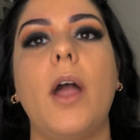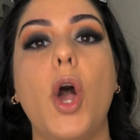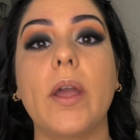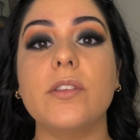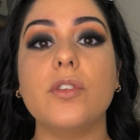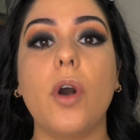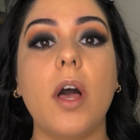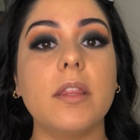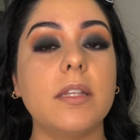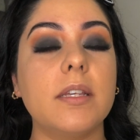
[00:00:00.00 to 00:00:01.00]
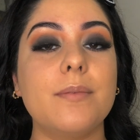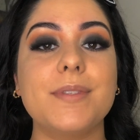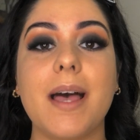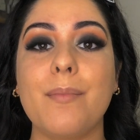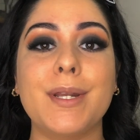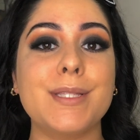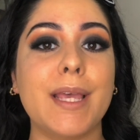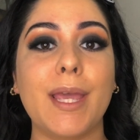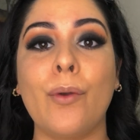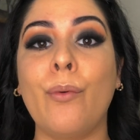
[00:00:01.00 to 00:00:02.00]
Okay, so on the lips, I'm gonna
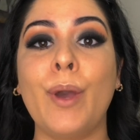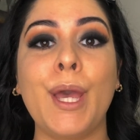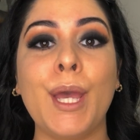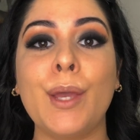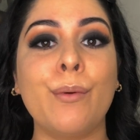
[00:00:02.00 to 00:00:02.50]
take it way,